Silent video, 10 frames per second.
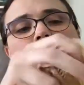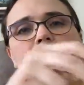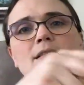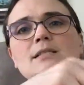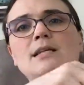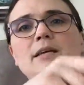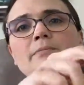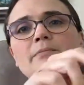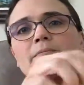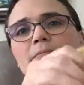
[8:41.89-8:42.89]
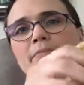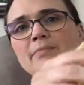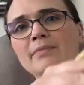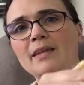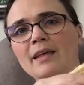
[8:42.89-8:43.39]
let's see,
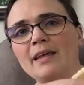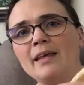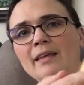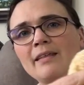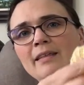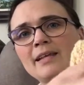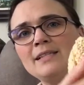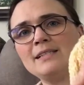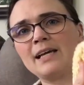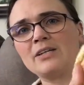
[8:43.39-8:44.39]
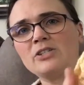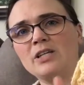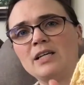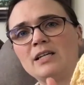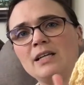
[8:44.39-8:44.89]
this
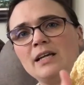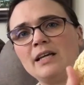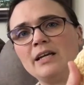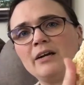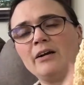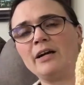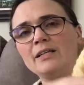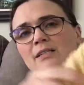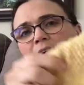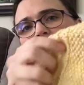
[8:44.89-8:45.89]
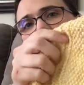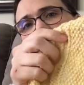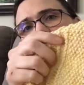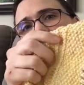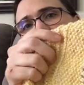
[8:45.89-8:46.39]
section here is all knit
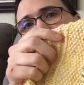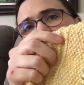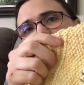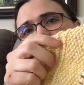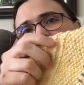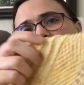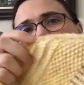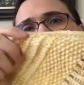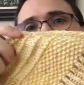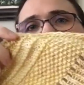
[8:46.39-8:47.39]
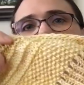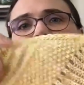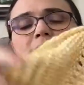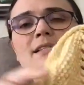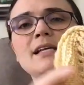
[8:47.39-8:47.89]
on the Antique
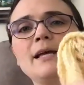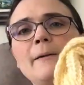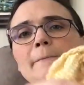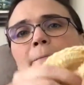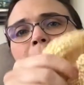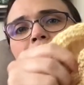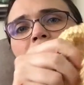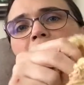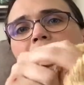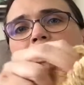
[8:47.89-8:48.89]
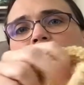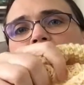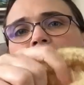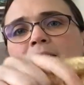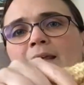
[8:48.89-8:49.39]
Lace. And
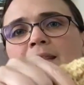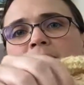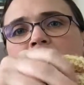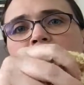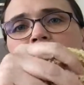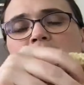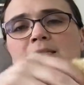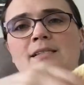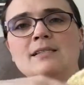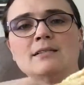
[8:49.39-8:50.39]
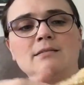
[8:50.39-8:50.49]
then this,